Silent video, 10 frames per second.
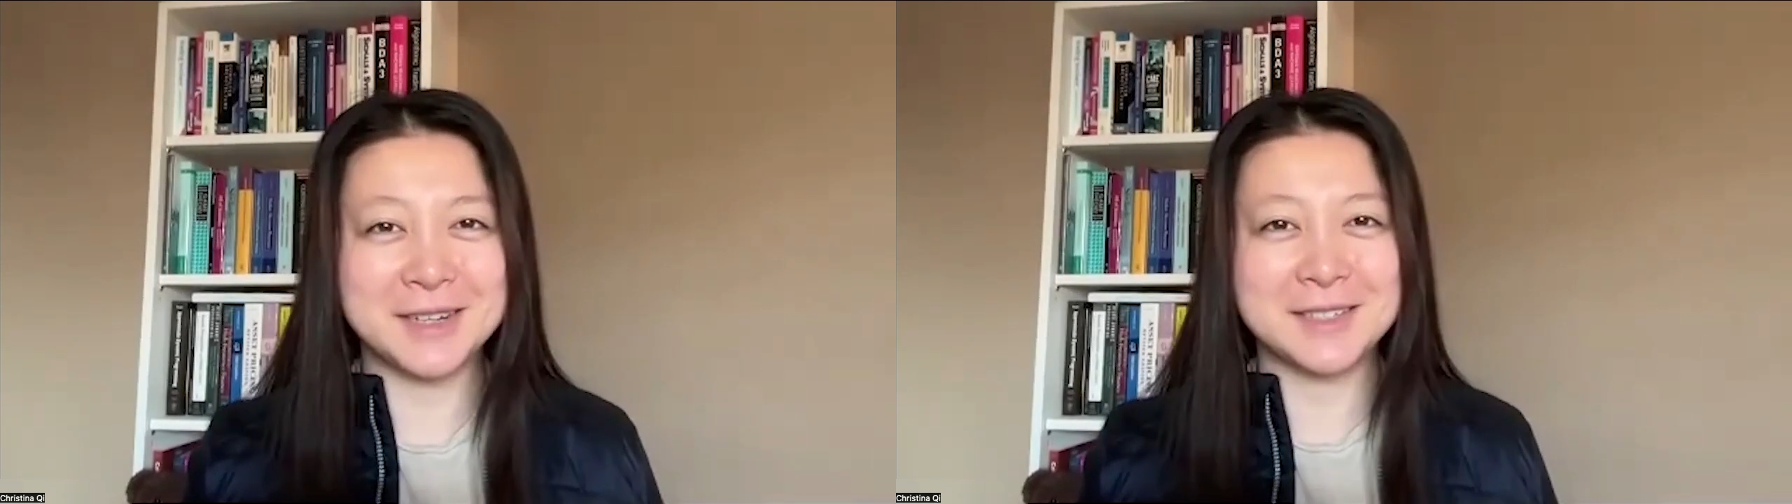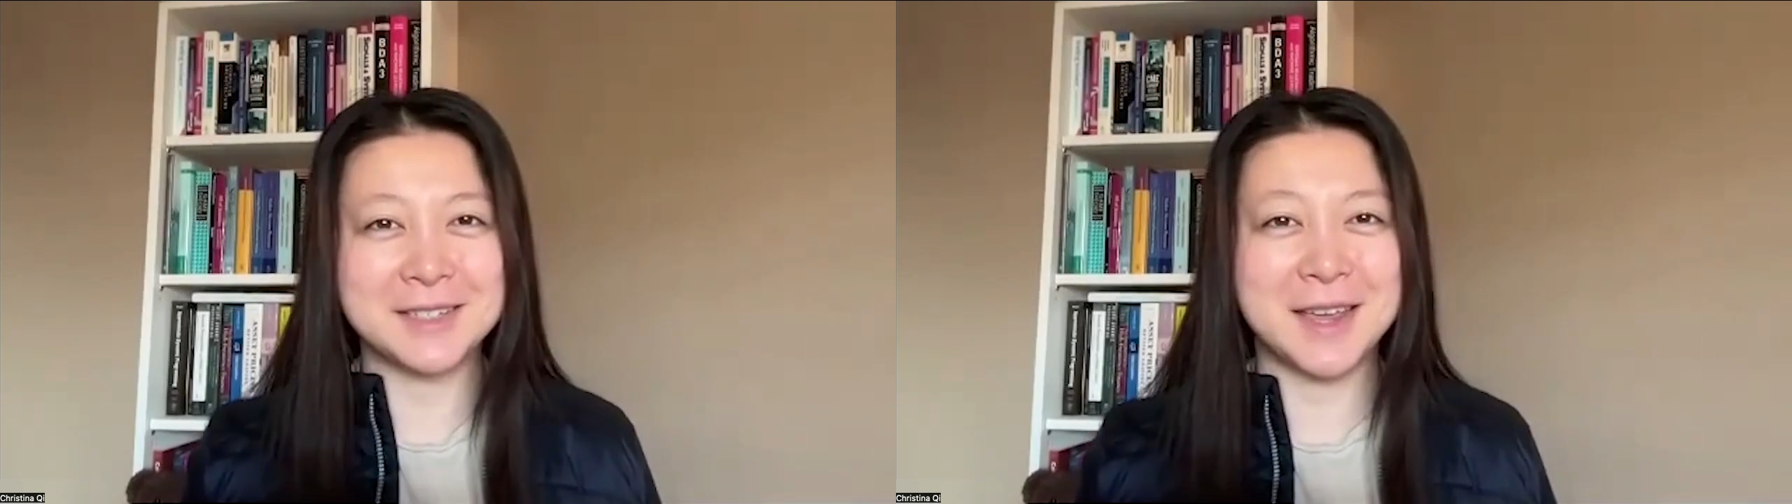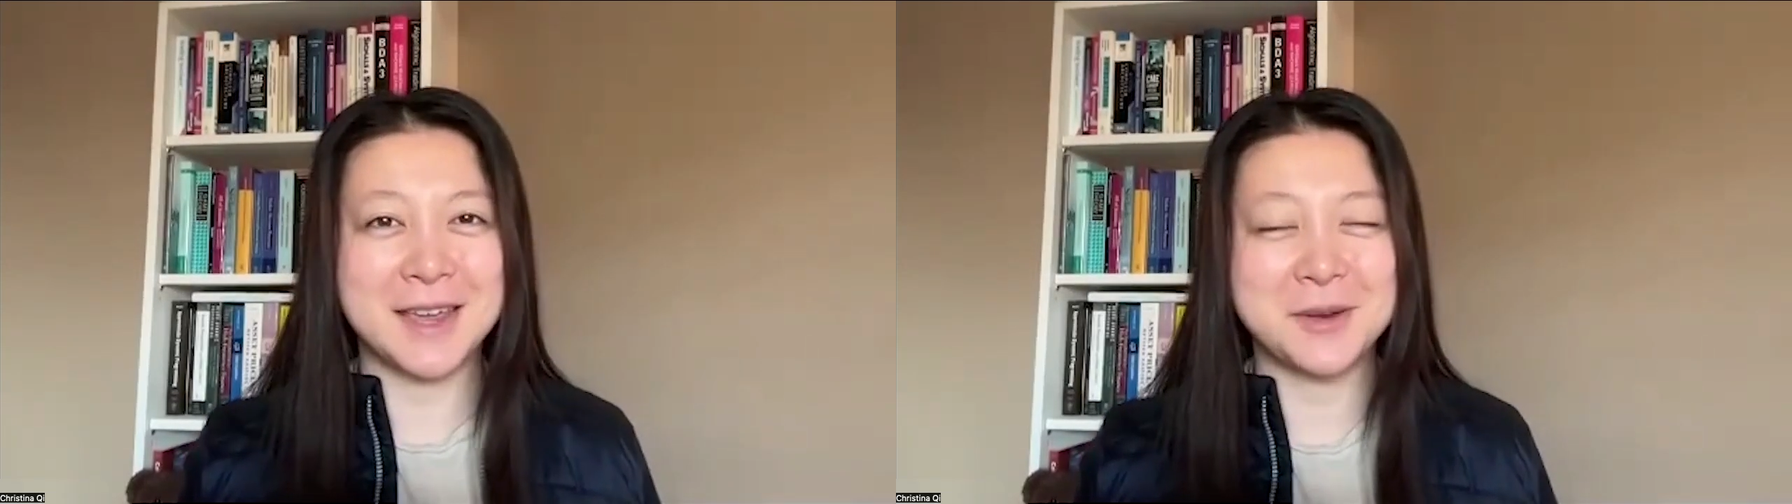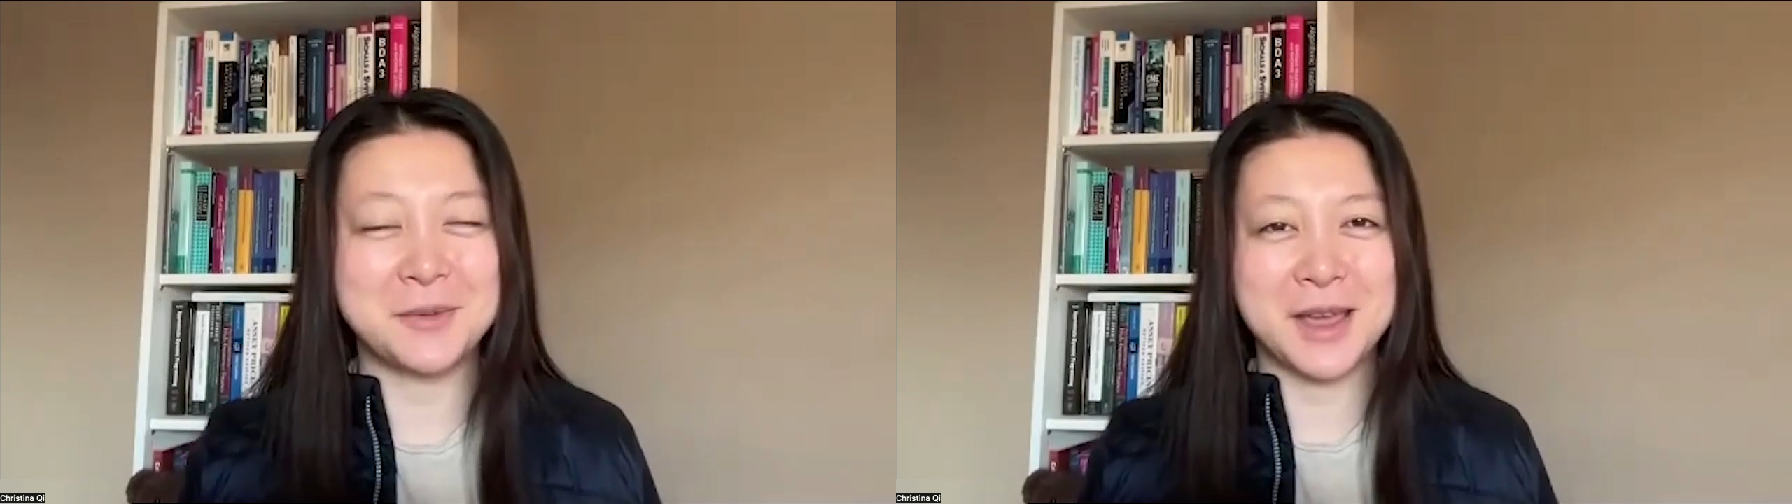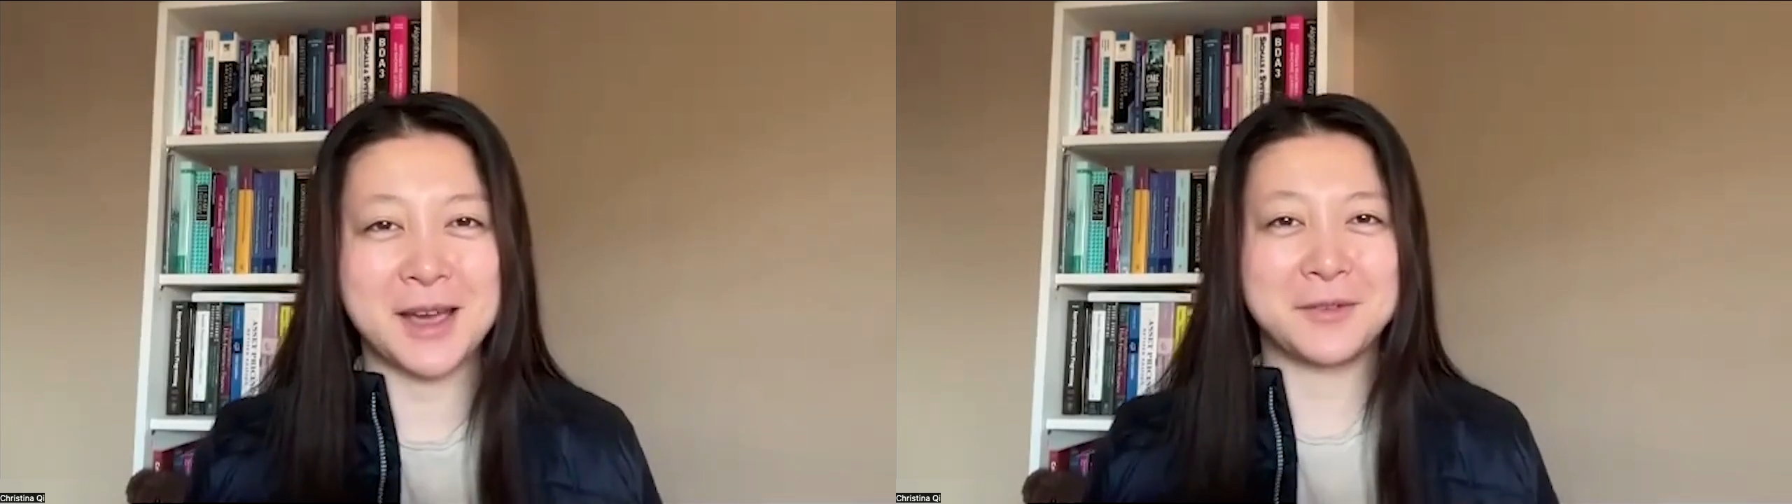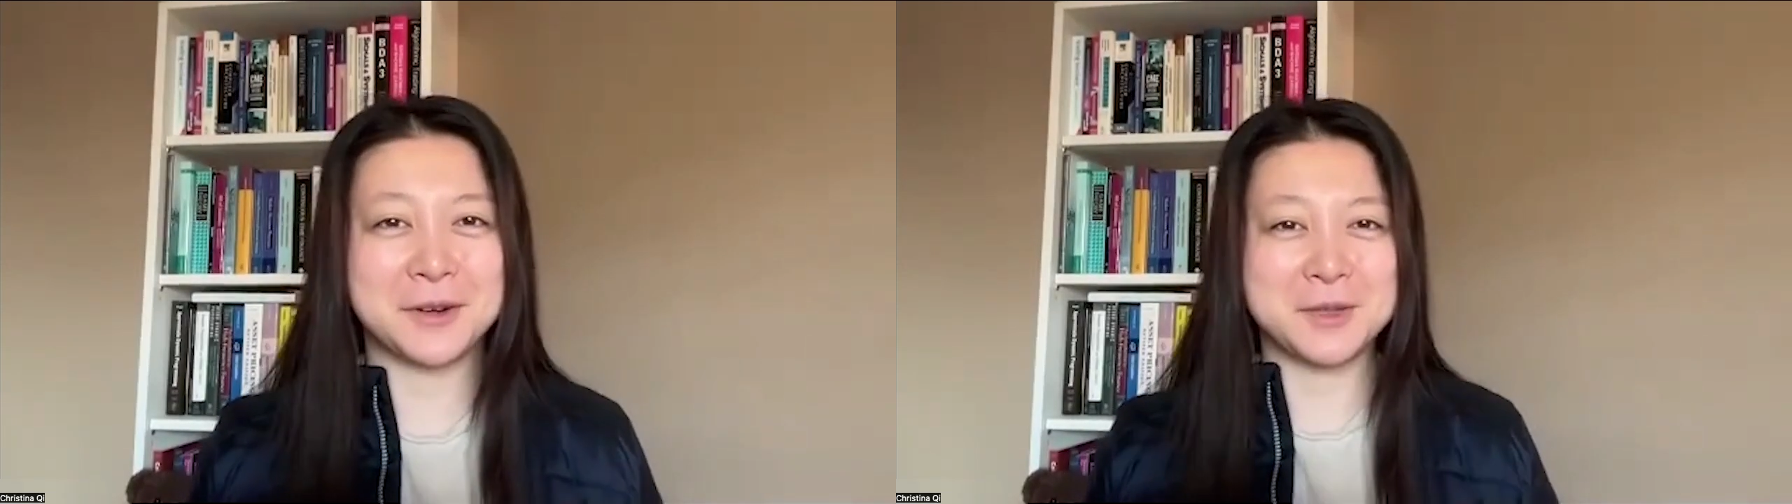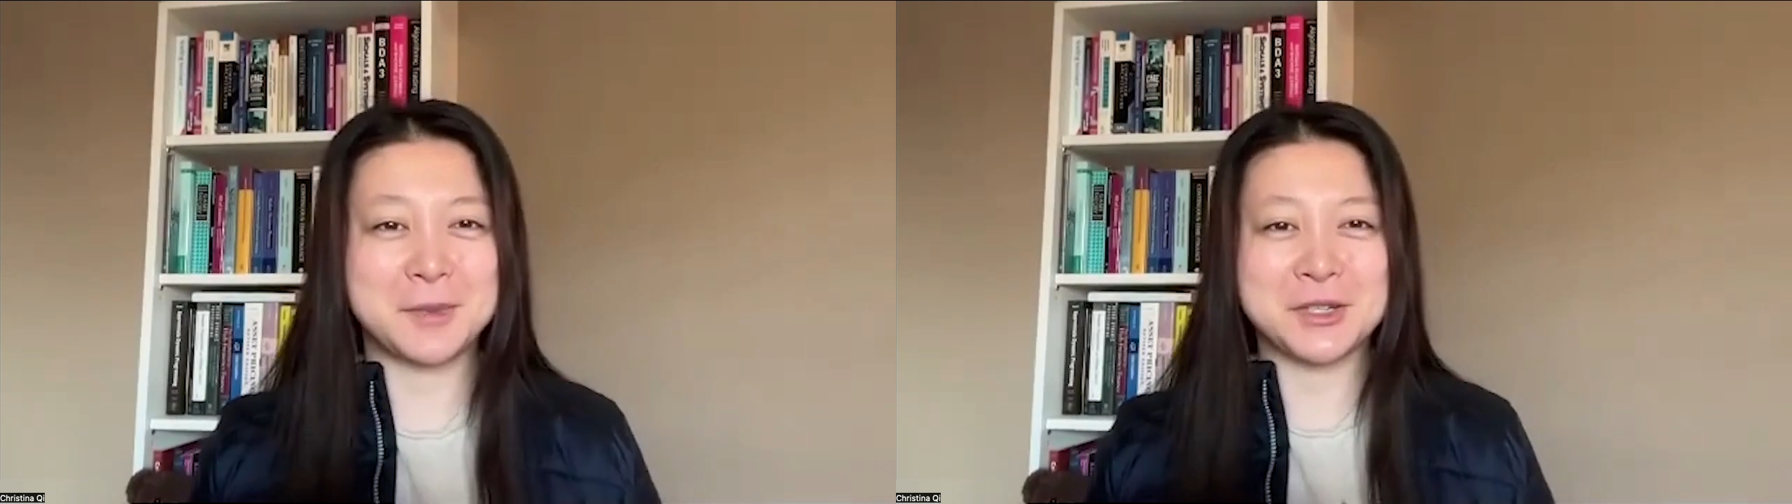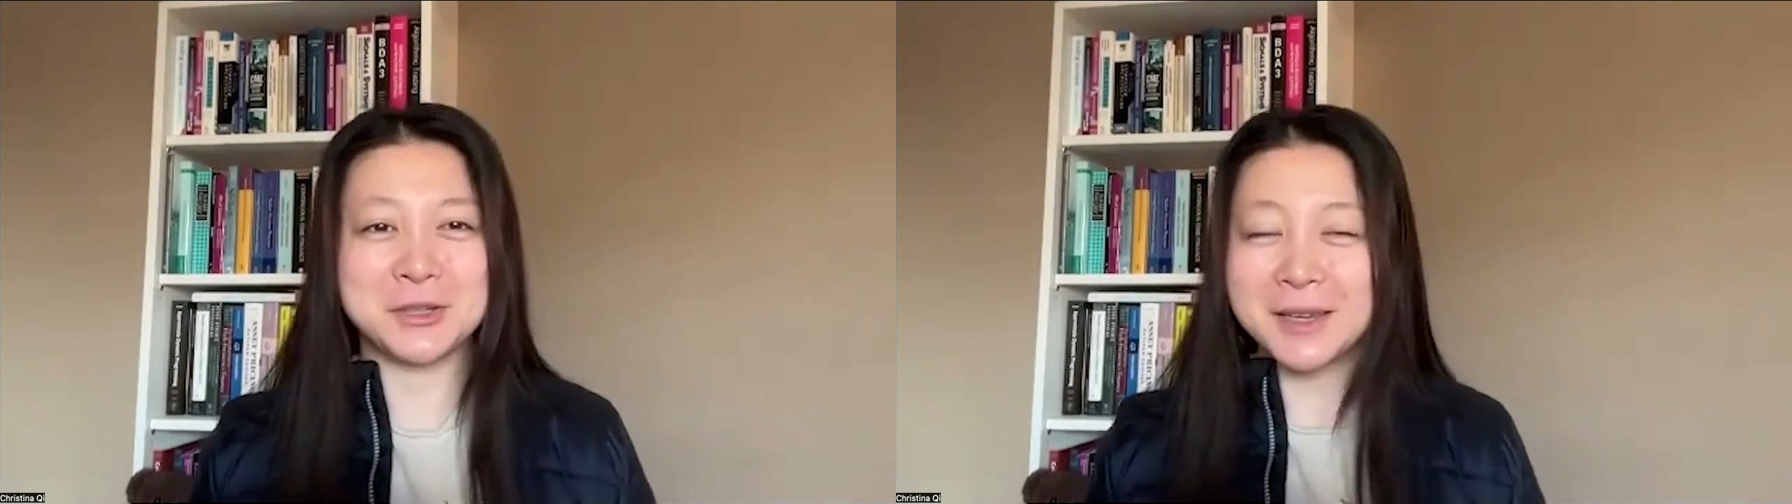Today we have our
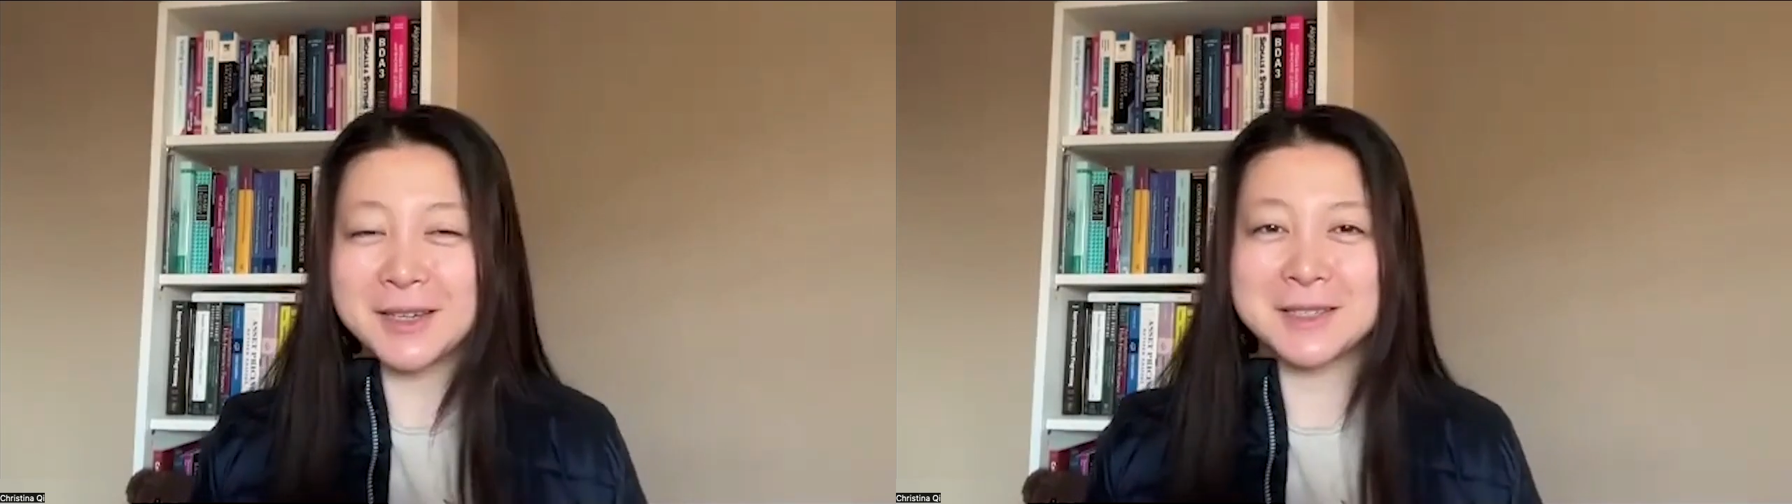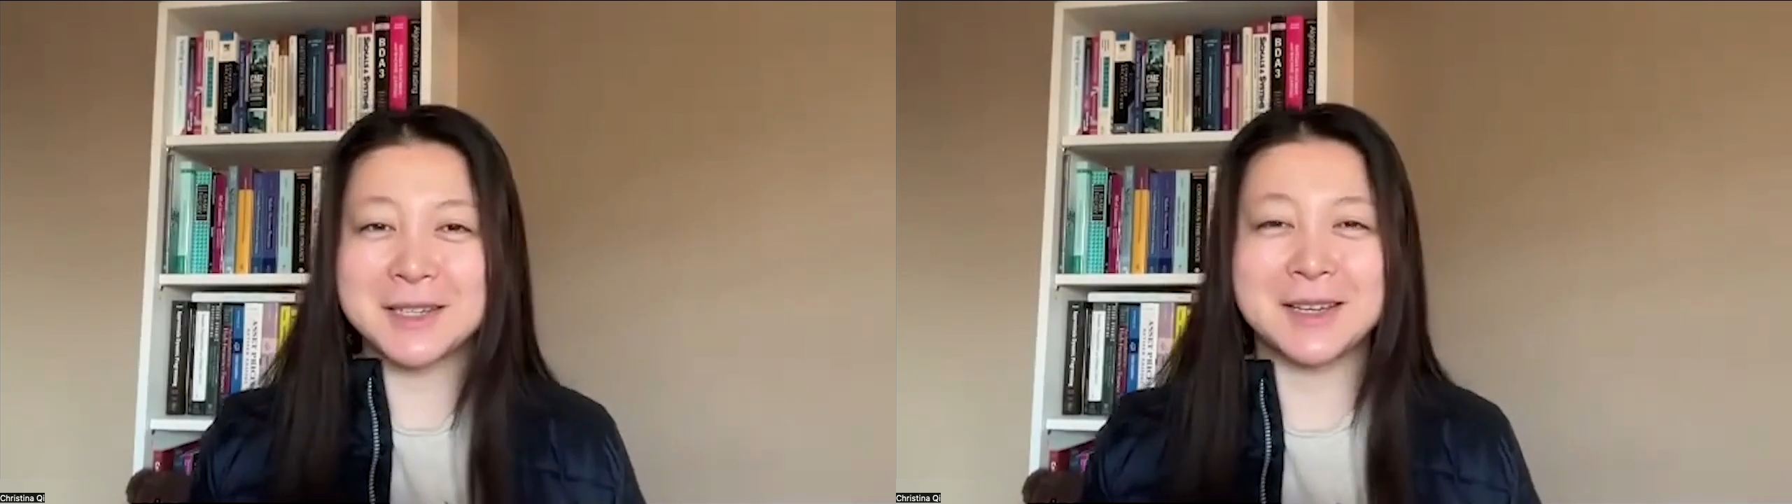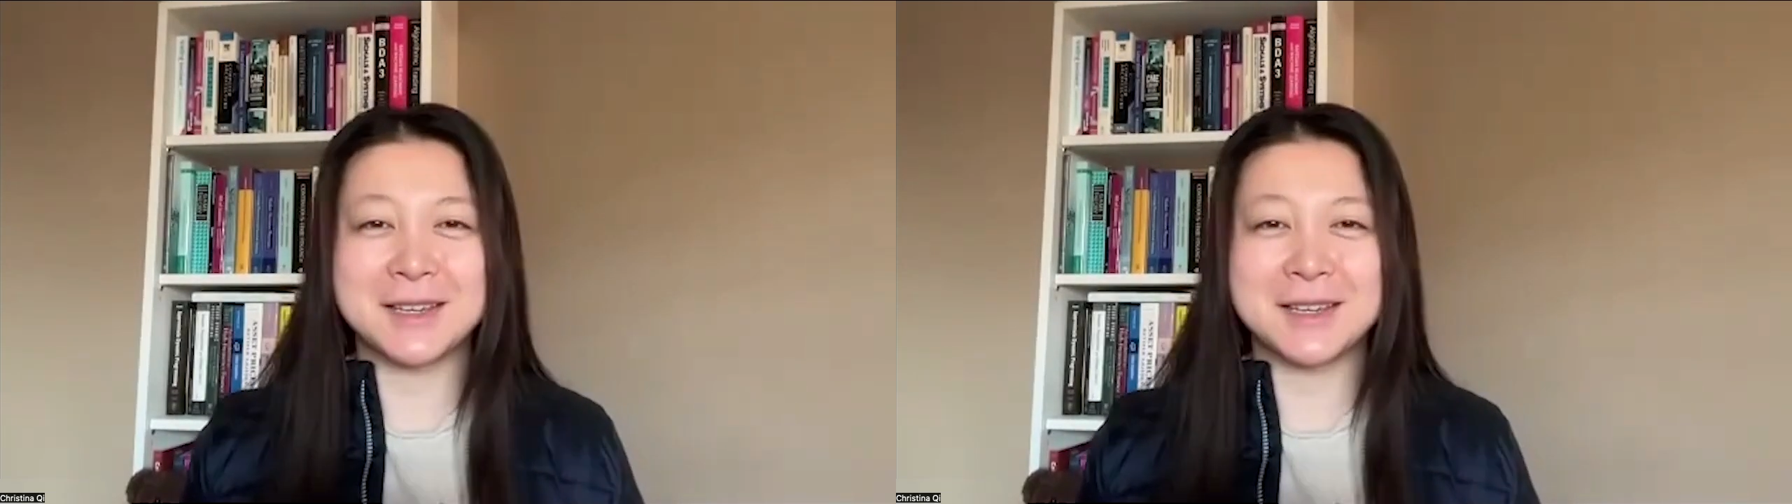special guest